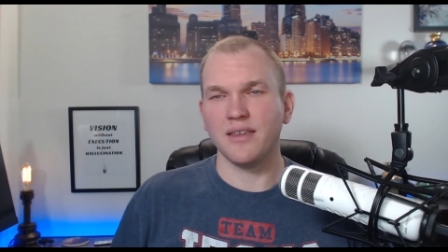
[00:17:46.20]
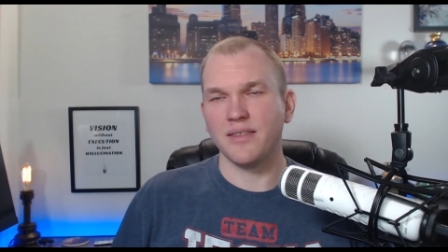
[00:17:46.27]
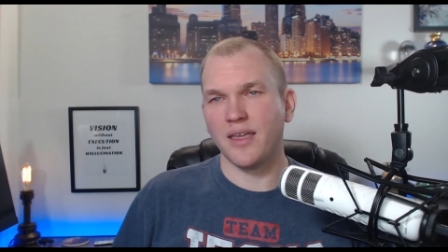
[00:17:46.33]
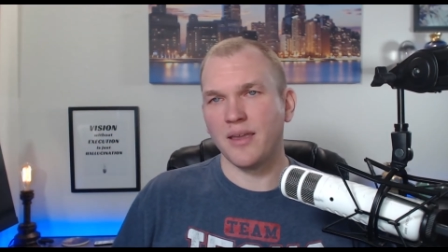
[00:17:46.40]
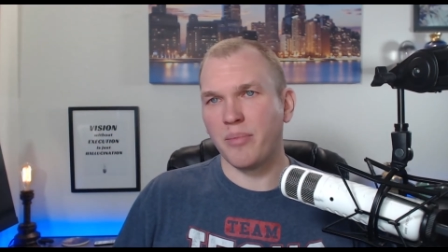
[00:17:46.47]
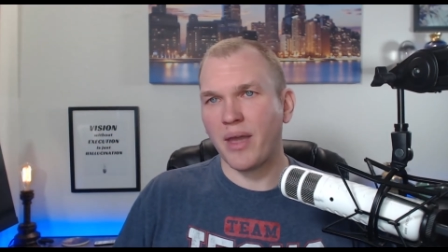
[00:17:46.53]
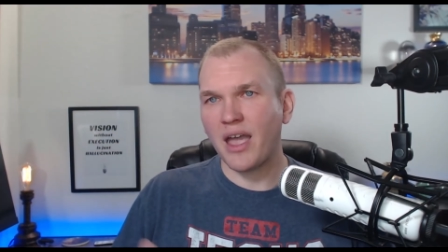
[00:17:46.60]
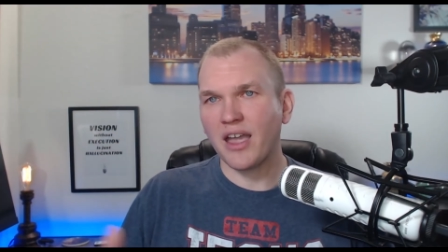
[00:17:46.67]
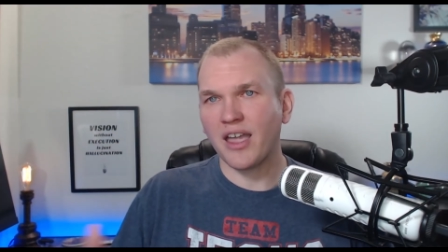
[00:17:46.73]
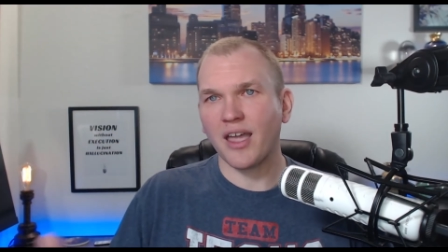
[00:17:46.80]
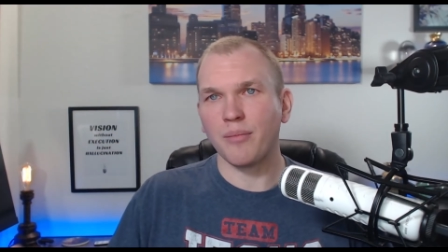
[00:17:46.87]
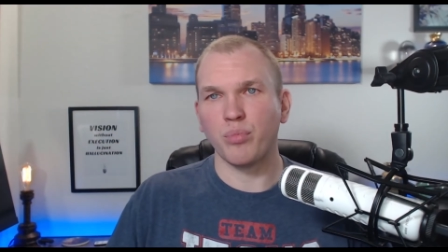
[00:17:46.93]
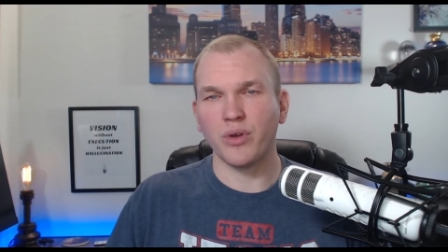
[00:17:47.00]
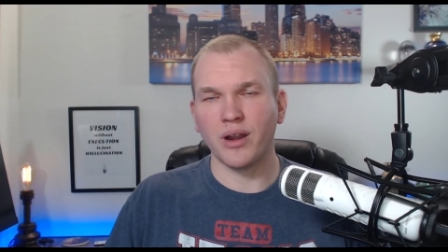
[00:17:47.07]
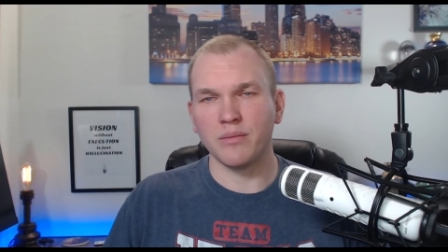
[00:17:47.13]
back
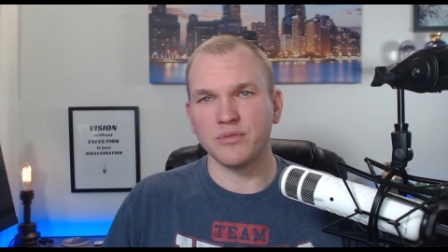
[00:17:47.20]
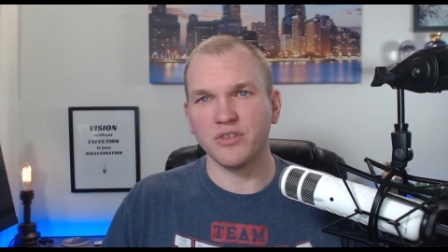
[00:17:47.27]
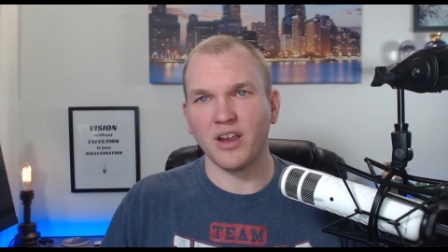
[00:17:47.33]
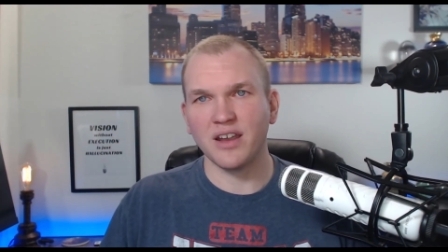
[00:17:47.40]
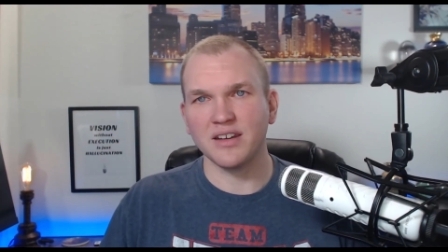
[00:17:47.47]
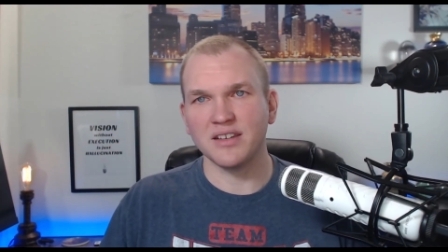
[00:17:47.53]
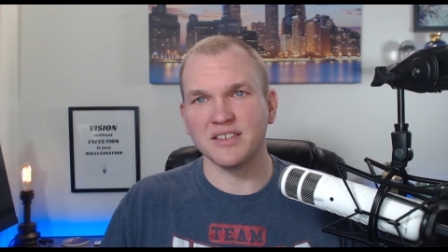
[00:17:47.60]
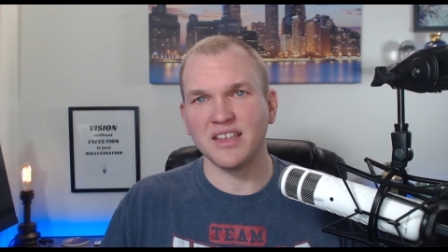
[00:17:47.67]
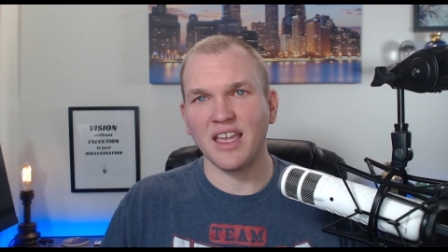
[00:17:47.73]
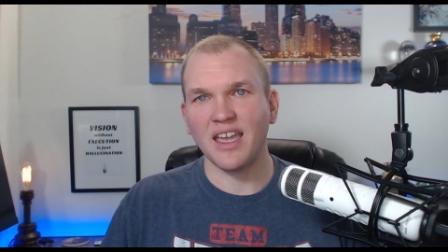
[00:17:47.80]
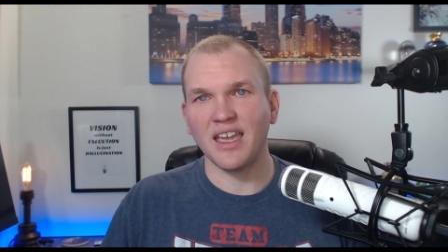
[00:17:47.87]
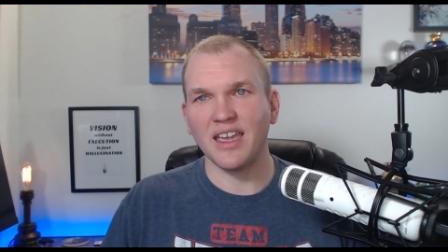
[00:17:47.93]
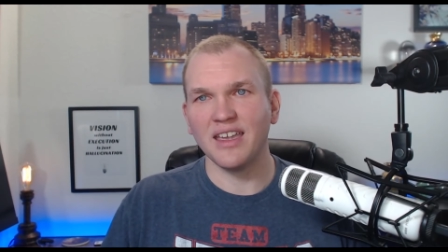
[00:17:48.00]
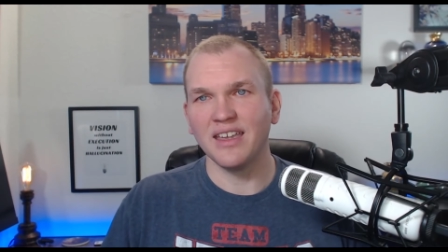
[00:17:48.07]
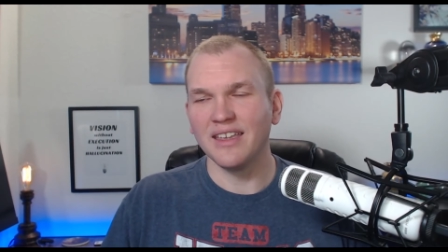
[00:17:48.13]
up what I'm trying to
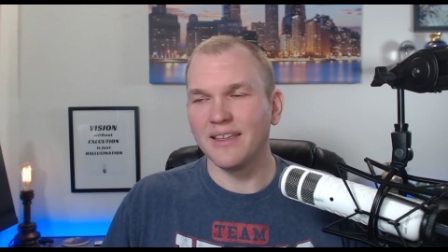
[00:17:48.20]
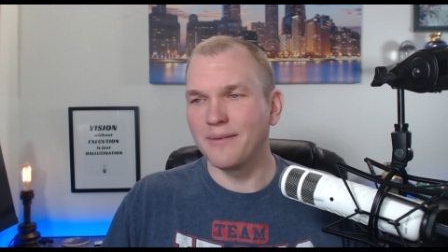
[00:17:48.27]
say,